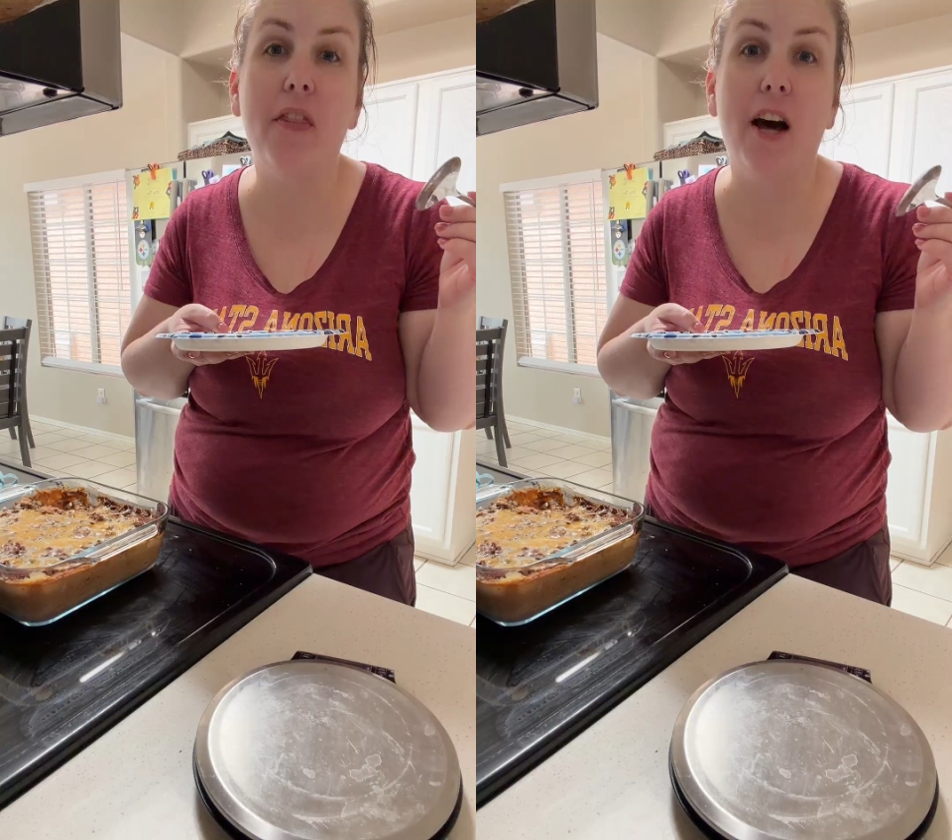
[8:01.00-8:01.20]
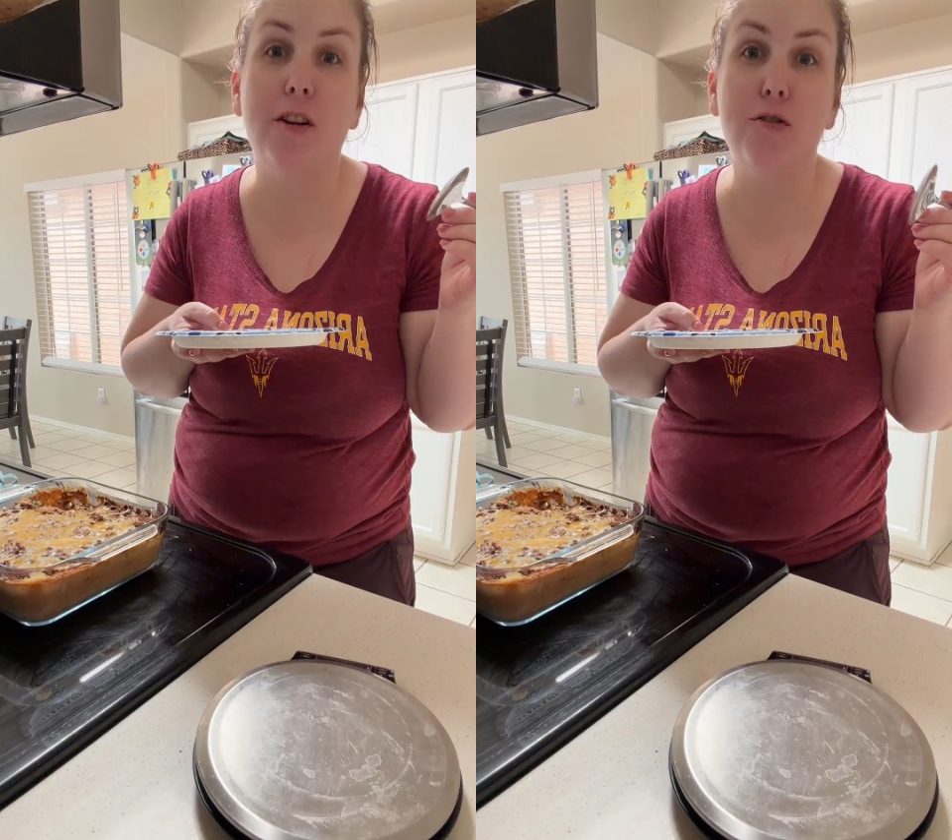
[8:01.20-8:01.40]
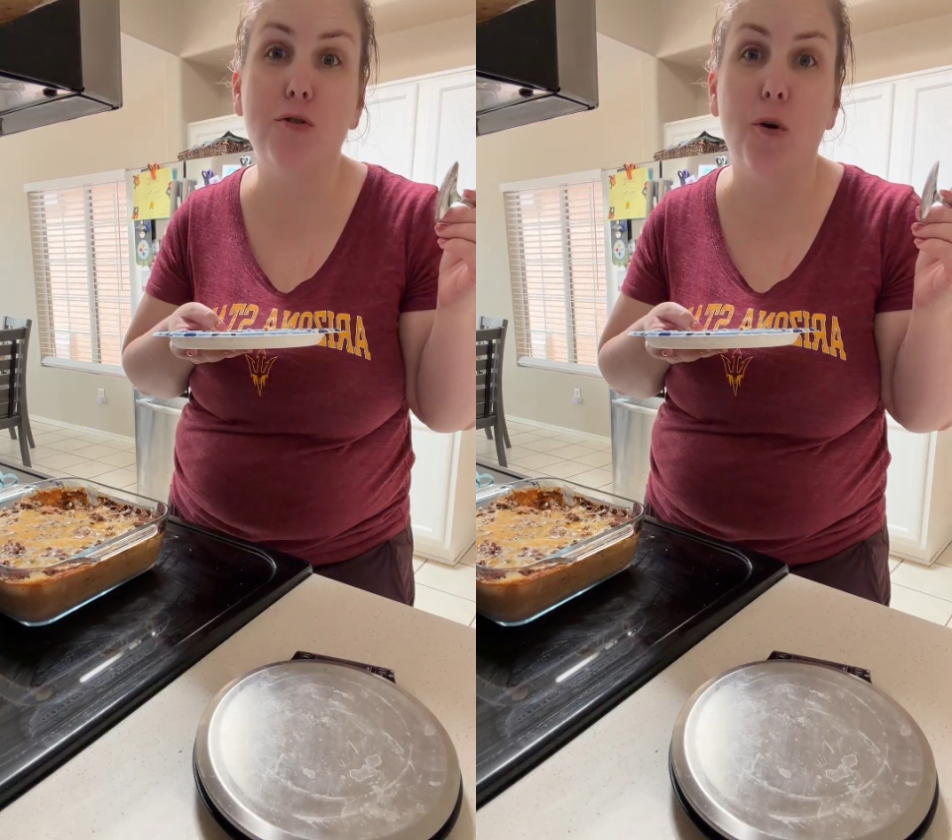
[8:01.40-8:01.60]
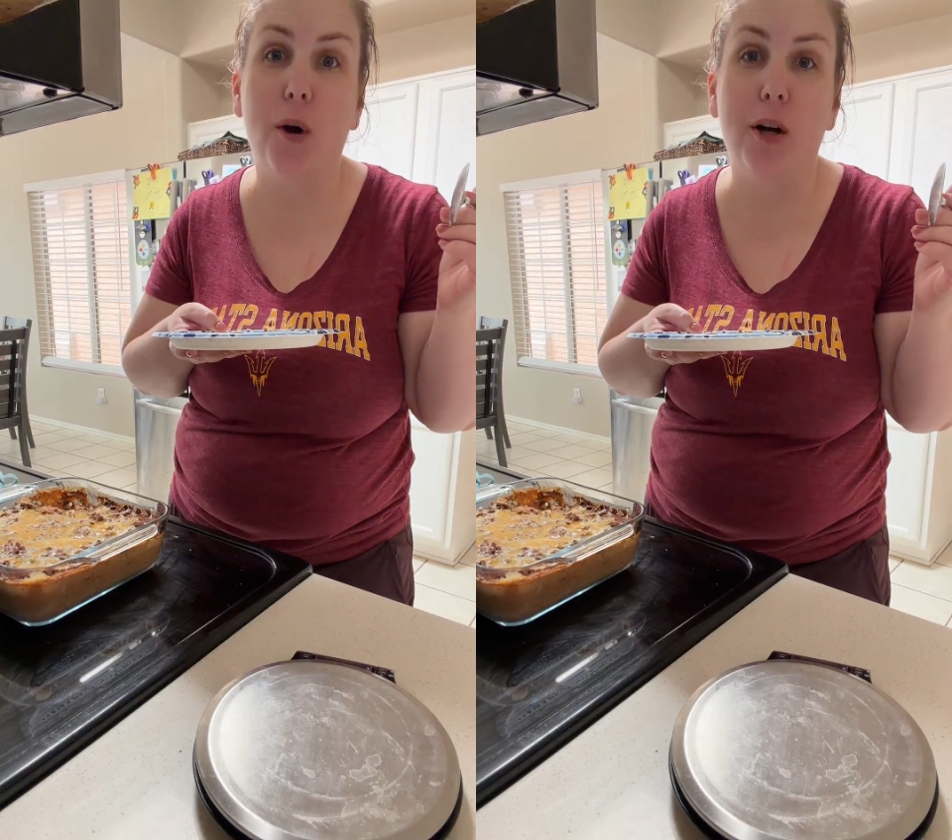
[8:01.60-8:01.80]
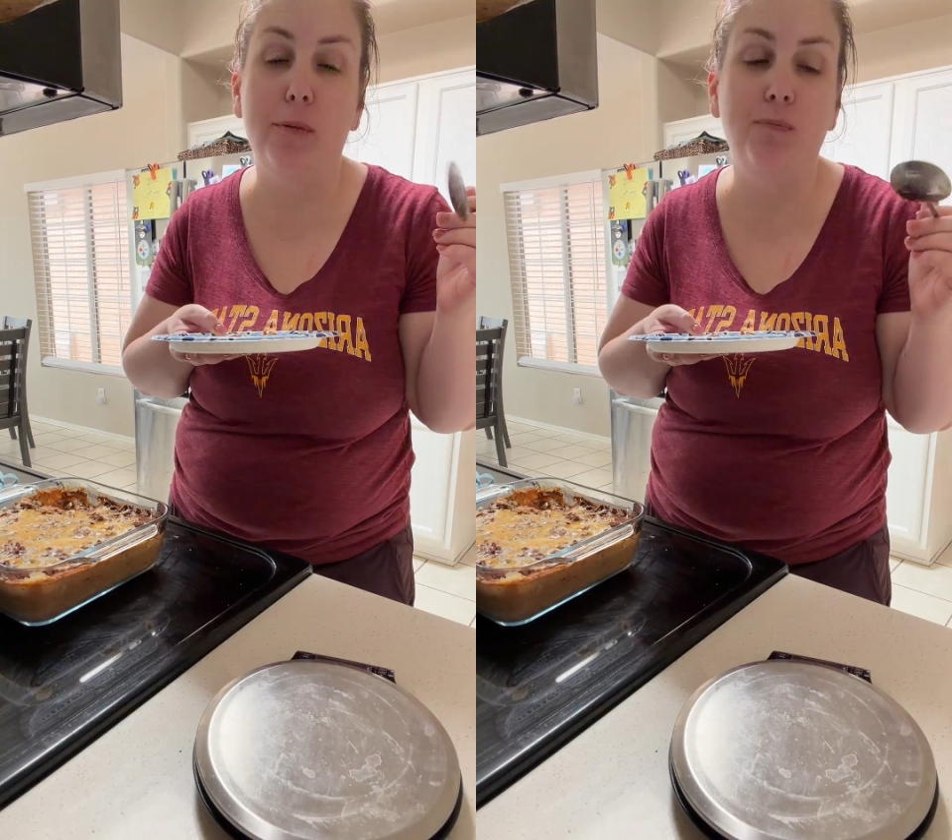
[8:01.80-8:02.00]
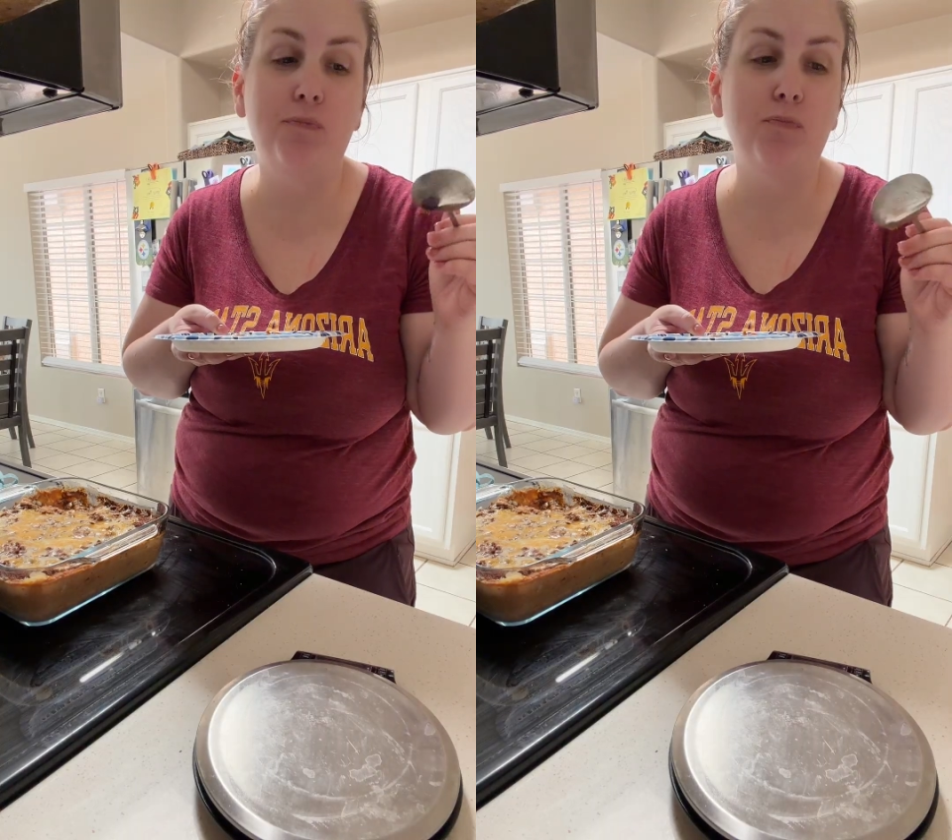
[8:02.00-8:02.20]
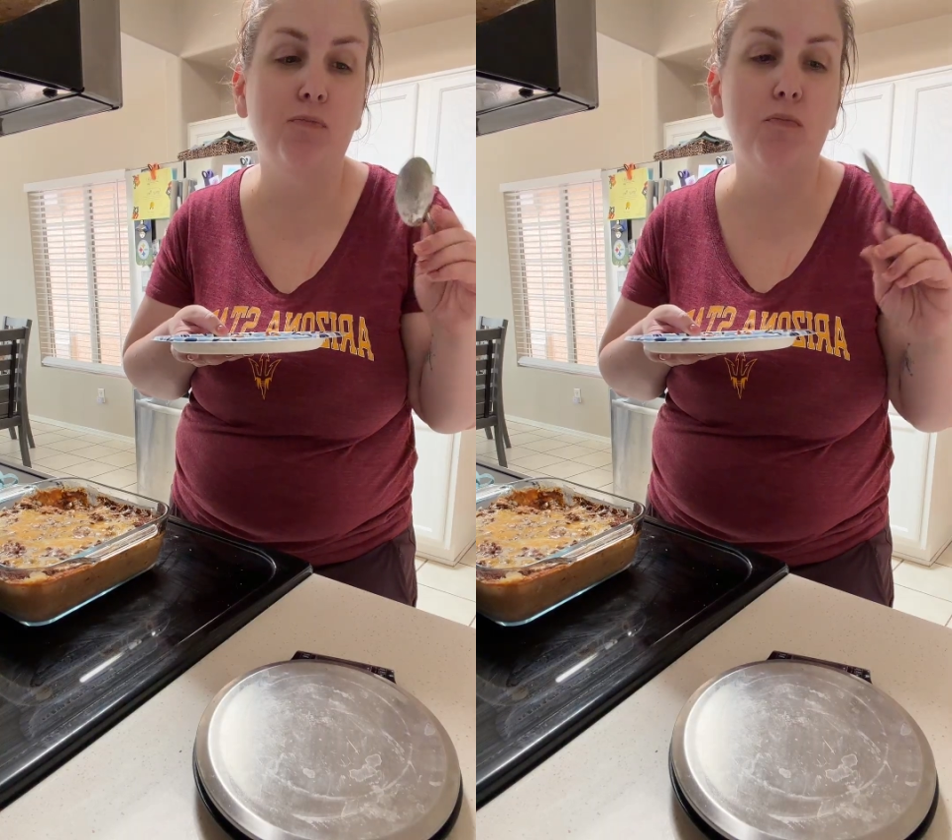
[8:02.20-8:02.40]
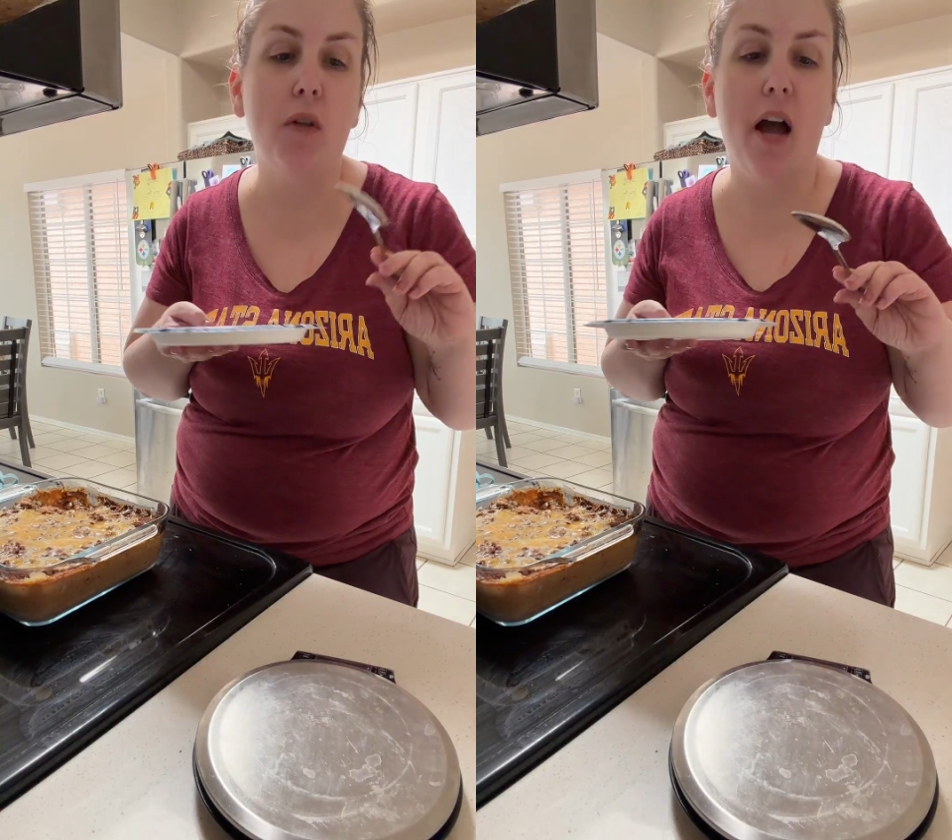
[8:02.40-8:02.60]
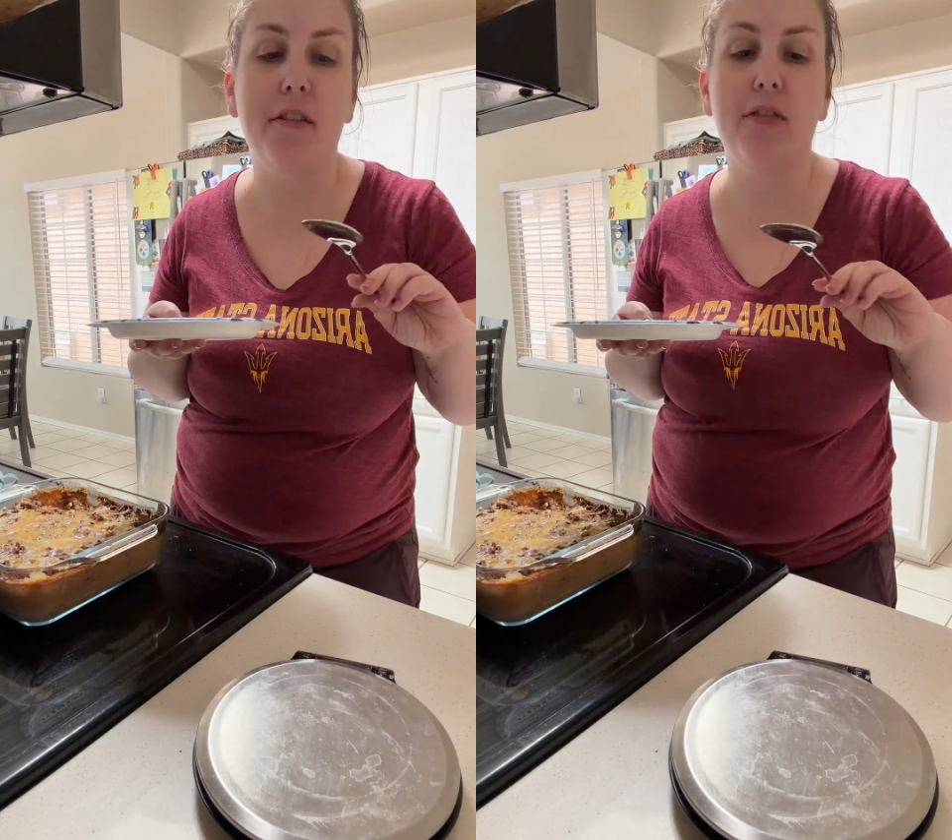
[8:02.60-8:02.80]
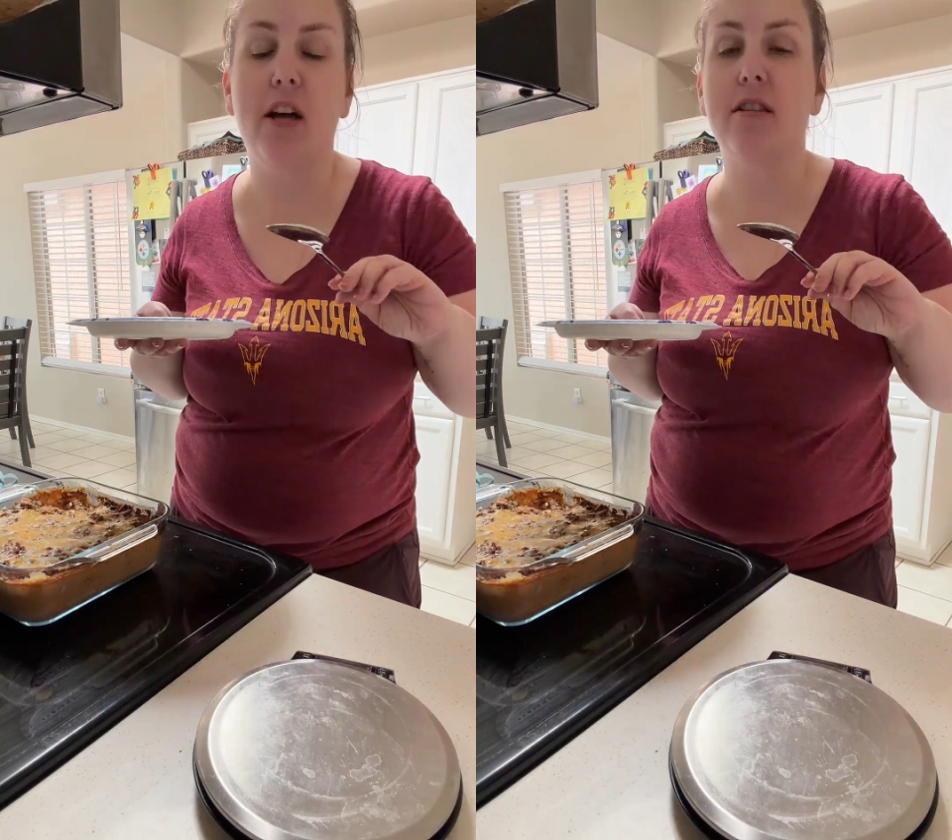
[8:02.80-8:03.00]
That is so good. I
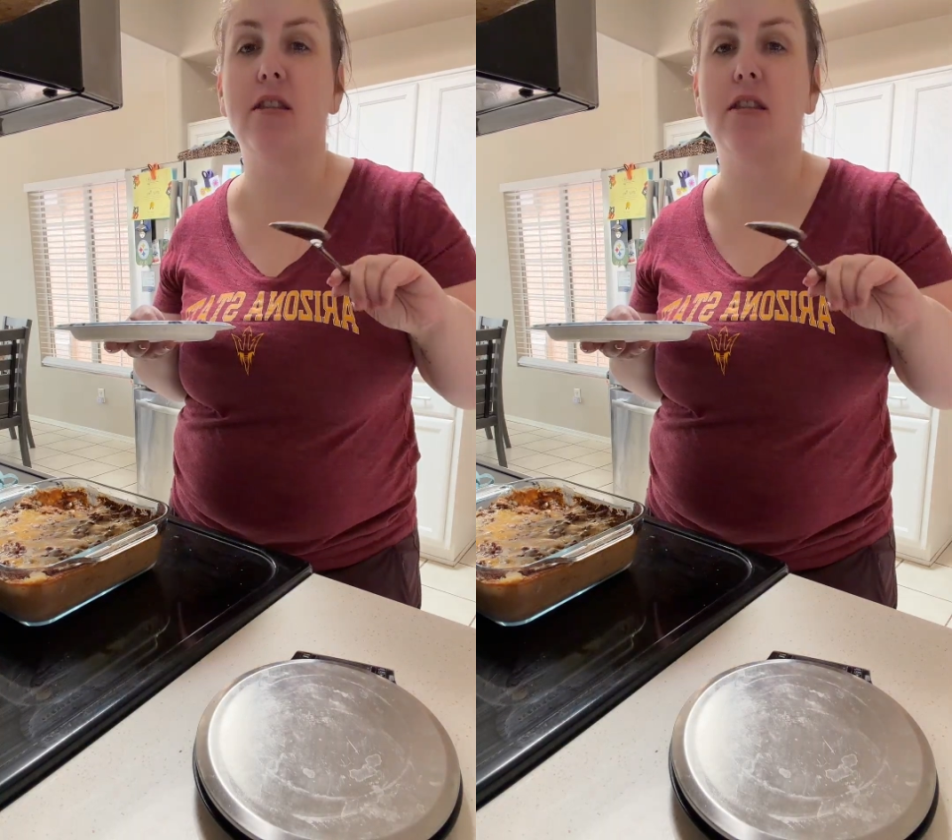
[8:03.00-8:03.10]
think that's